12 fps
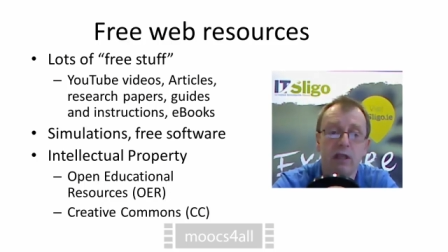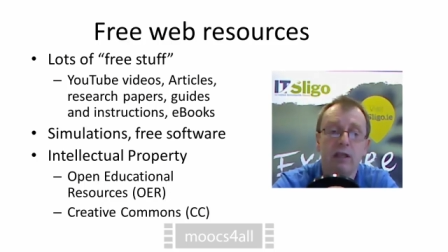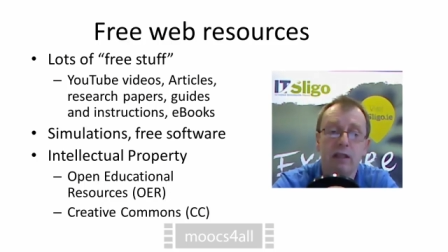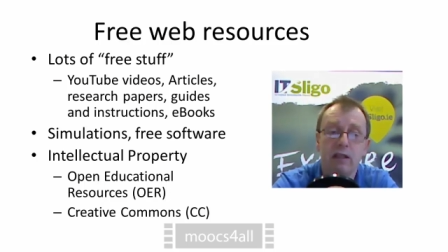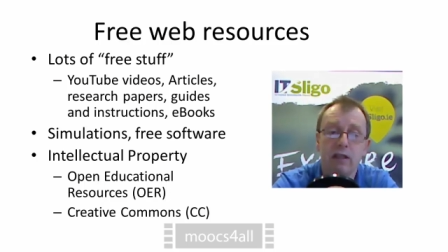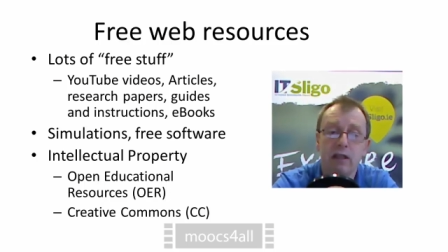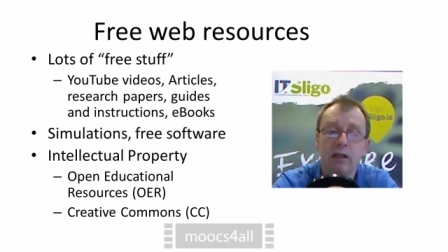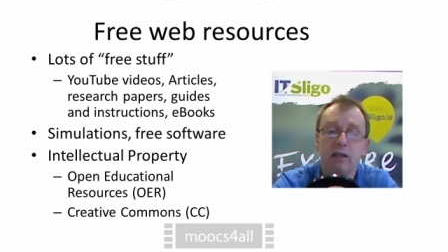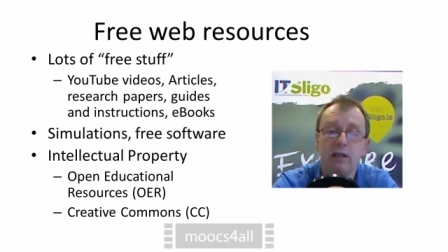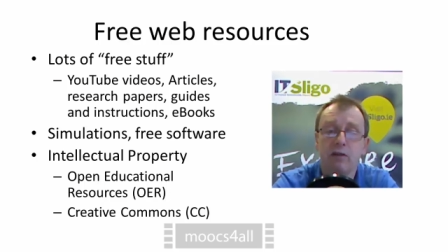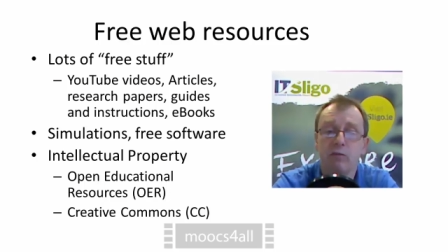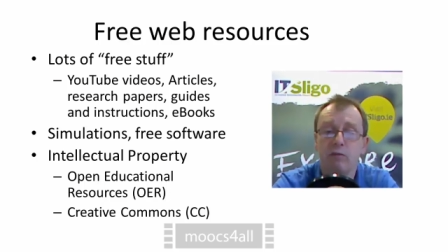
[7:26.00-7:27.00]
to
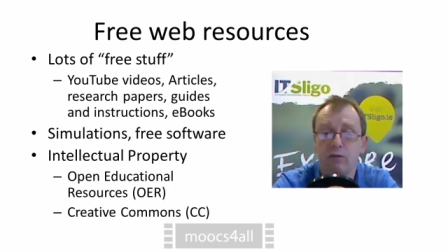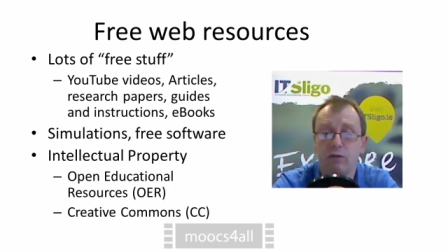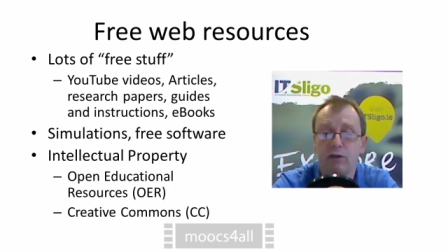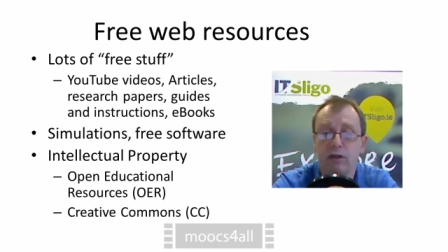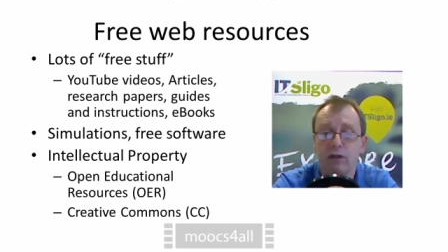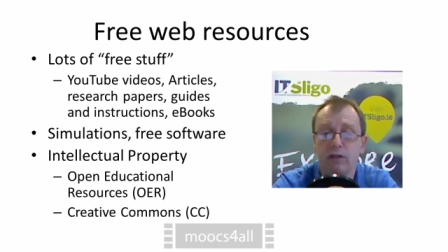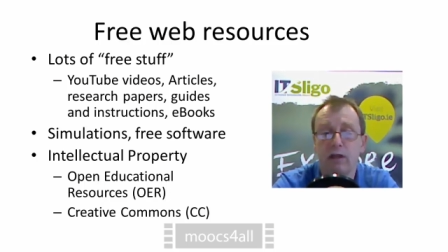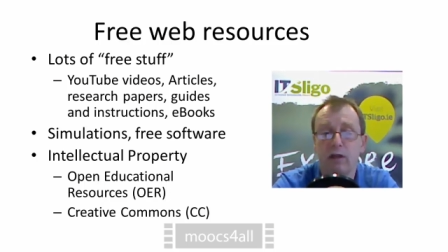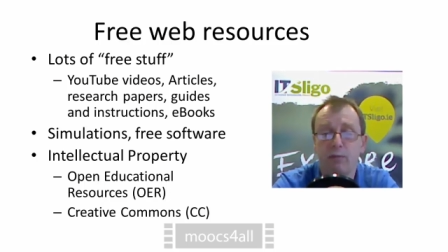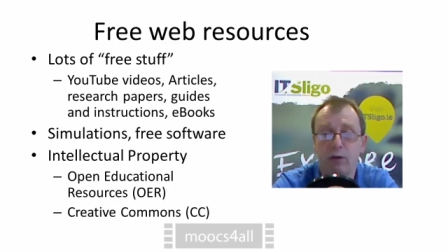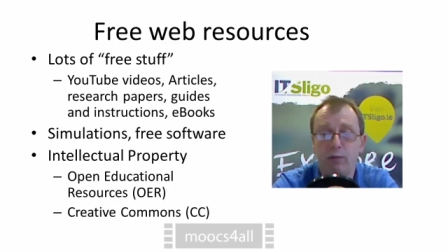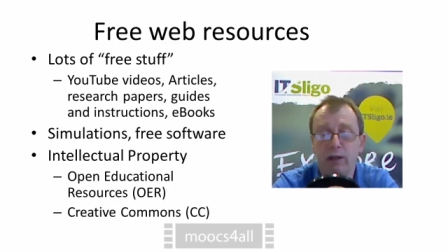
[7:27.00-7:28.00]
link to resources that
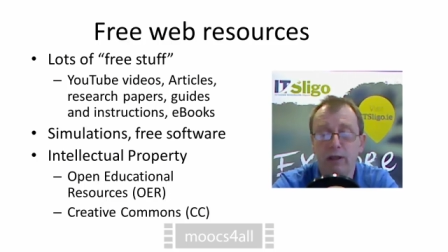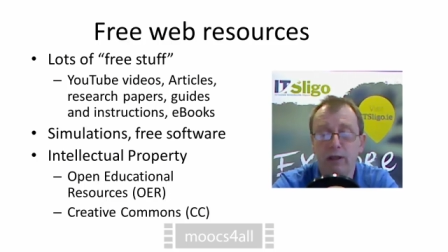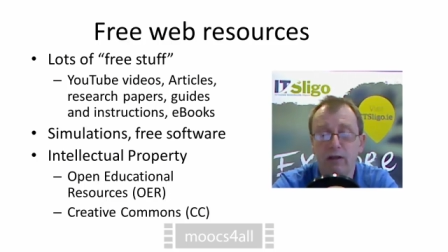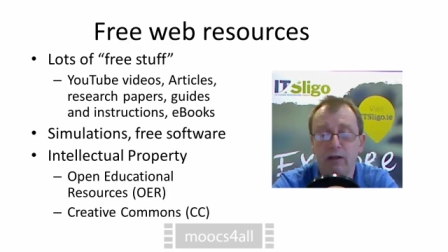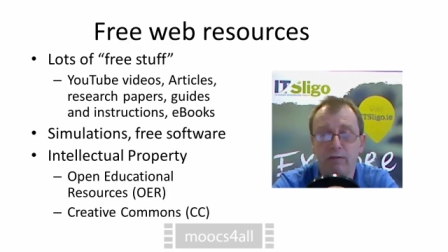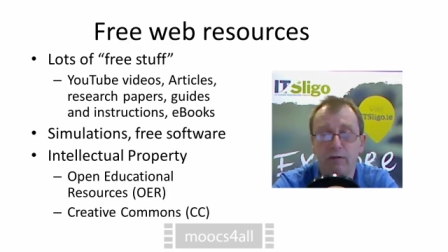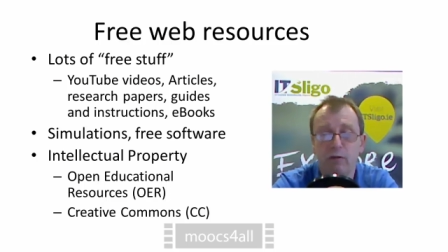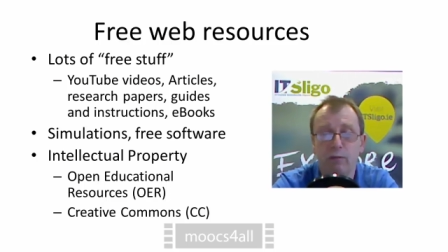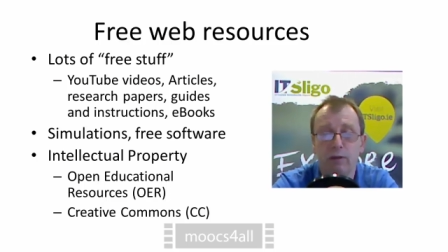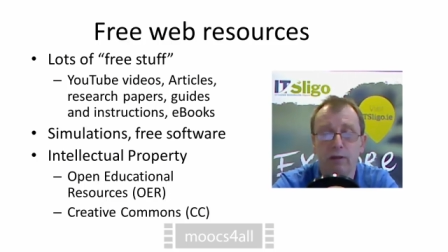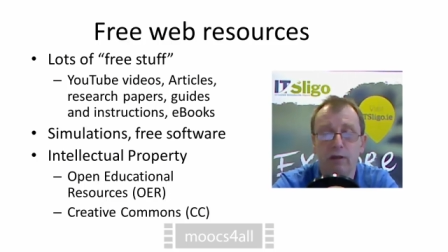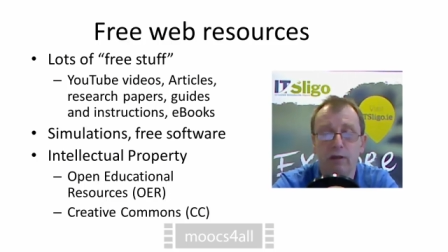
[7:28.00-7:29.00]
are publicly
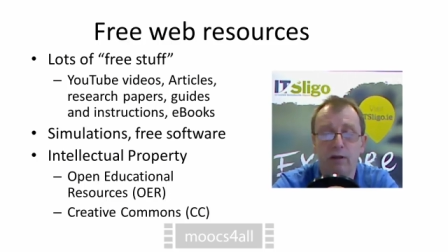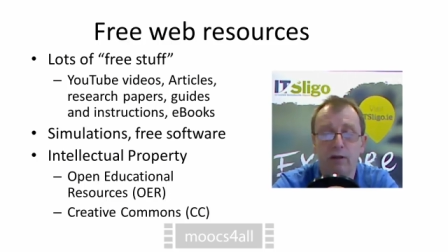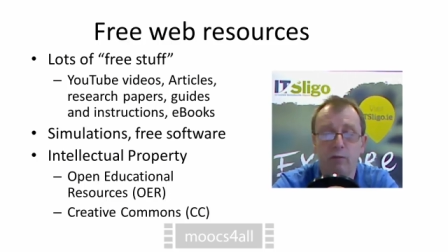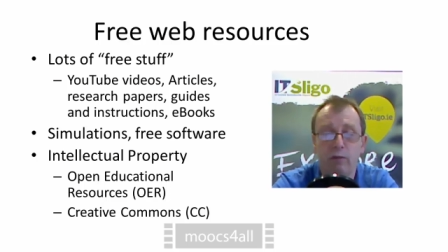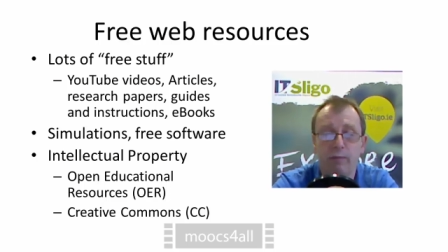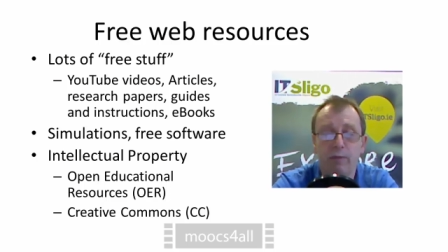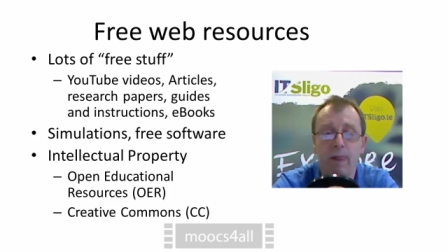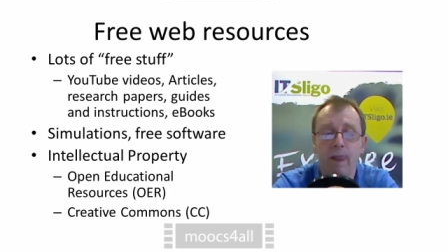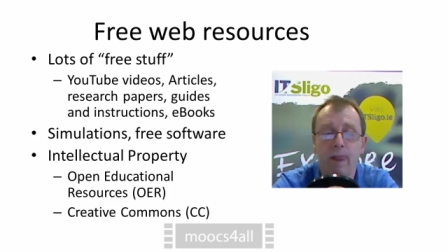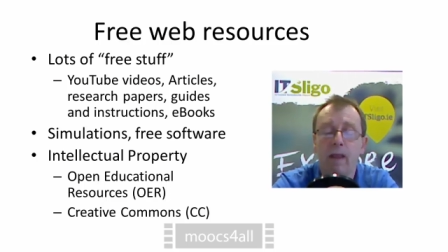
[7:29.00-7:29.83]
viewable on the web,